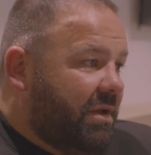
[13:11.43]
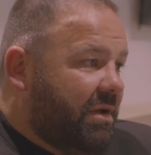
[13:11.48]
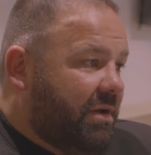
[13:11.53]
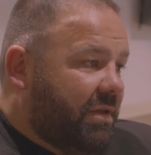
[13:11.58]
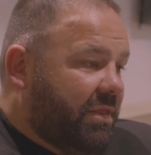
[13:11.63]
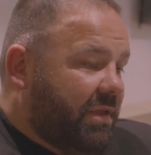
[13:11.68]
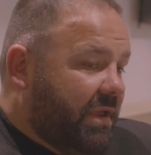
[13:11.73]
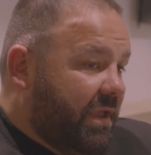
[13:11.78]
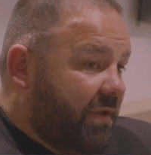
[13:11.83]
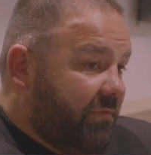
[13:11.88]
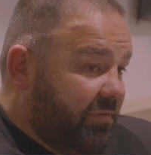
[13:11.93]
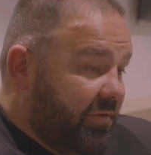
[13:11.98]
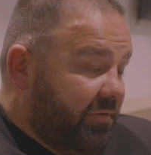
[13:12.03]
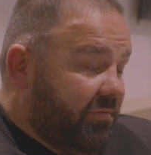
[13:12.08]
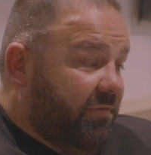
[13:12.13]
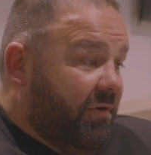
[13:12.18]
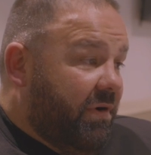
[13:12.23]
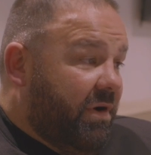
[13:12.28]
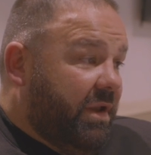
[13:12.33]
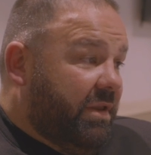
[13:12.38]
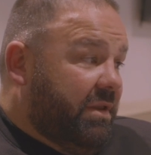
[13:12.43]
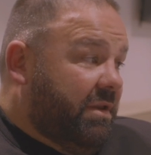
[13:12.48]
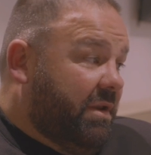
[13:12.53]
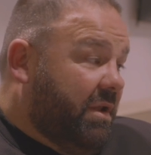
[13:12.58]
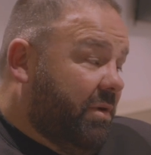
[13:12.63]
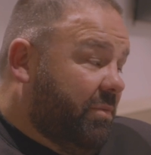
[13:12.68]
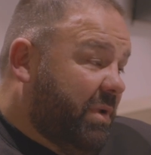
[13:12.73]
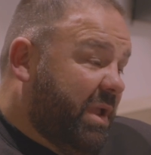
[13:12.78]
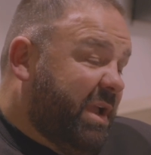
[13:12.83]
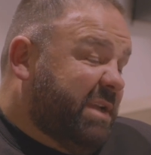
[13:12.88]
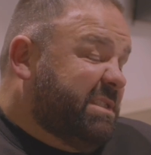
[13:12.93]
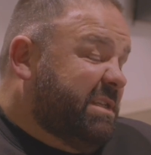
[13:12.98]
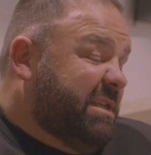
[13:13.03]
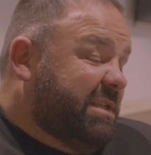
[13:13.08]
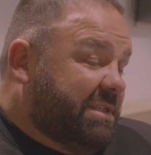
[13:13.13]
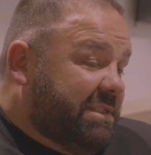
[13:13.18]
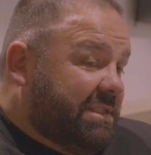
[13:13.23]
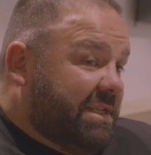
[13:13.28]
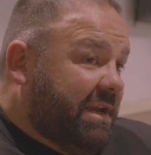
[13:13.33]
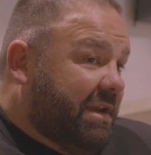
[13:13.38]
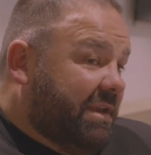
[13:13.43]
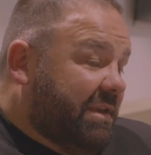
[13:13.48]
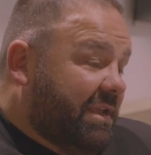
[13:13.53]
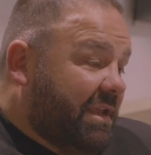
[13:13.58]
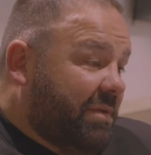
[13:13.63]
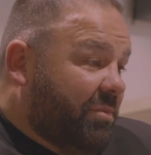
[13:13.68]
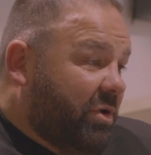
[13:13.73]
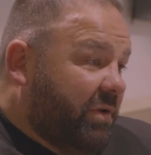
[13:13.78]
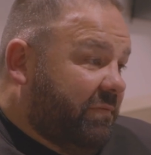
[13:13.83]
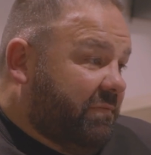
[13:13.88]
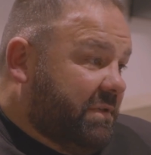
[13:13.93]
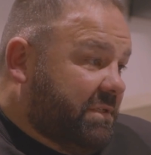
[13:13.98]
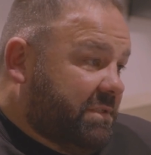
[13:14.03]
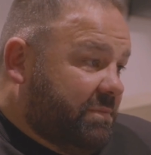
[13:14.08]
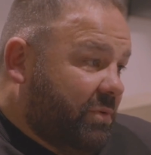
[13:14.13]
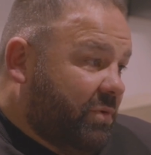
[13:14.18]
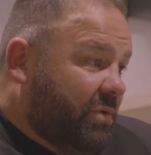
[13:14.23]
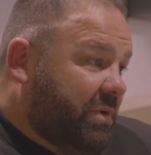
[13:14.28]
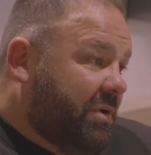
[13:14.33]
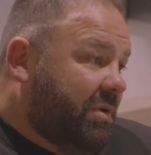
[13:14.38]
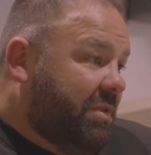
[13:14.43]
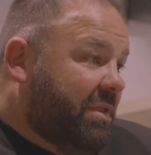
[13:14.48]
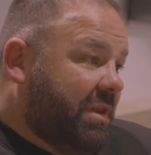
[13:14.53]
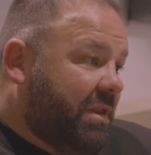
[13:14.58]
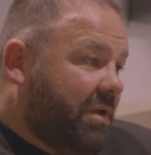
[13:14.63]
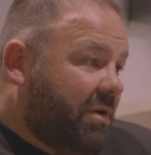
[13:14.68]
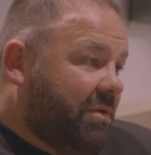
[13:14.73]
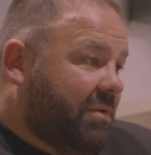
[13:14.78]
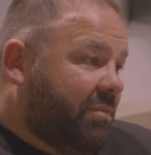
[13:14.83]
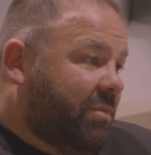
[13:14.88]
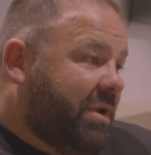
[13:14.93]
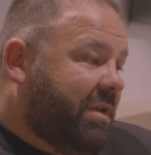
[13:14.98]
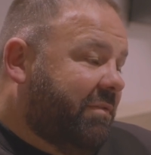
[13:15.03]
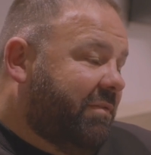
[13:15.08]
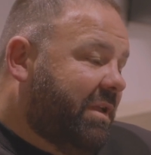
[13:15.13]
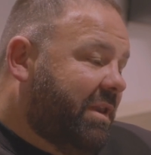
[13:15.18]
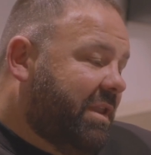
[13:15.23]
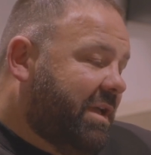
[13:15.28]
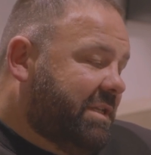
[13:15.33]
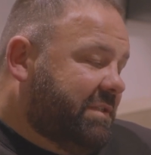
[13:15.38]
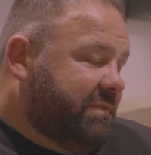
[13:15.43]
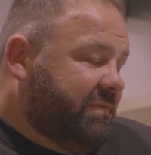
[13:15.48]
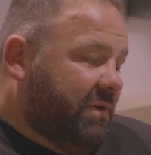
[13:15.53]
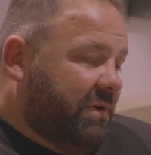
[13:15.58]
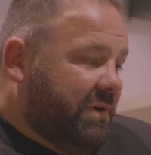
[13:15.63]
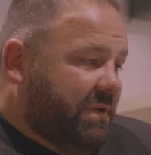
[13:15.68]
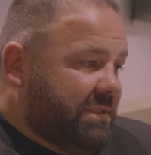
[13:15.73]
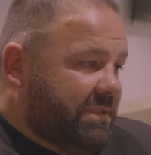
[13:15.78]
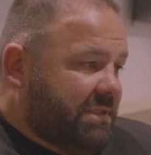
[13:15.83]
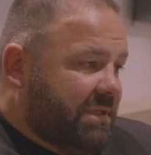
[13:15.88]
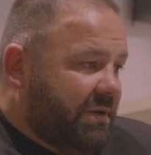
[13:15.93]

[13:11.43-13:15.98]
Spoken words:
I think every fight, we actually just had a debrief this morning on one of our last fights.